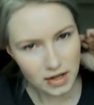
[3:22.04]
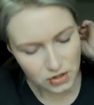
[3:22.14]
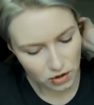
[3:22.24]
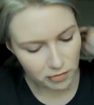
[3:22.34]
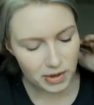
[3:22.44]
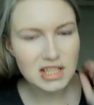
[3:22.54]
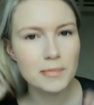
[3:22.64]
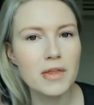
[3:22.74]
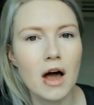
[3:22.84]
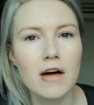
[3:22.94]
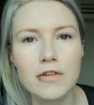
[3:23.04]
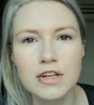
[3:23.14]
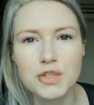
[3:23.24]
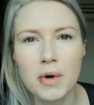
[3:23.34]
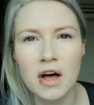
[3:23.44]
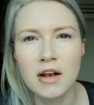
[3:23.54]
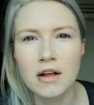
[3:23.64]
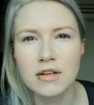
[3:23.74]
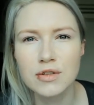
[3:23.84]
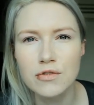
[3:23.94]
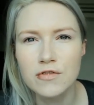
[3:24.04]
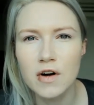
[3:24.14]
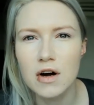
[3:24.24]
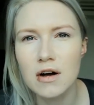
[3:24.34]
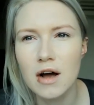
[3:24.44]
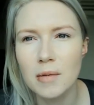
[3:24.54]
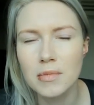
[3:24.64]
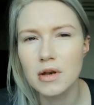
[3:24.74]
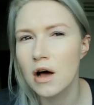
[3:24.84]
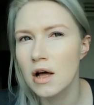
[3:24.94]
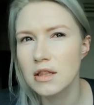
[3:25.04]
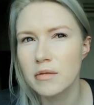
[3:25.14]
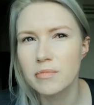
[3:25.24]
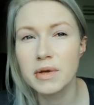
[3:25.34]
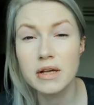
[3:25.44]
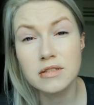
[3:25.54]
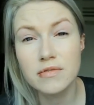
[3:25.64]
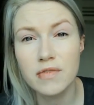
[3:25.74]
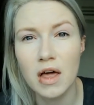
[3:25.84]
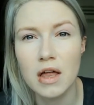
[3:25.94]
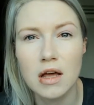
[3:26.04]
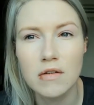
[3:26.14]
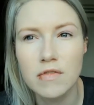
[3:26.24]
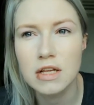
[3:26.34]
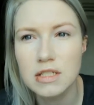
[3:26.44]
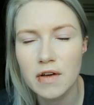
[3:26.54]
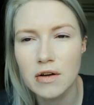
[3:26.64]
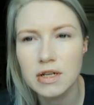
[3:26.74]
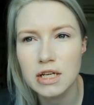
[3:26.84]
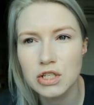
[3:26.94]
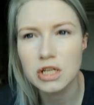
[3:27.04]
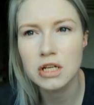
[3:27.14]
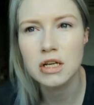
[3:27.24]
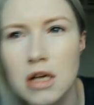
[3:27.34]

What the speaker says: So I've built up the coverage, but so far I'm not the biggest fan of this foundation.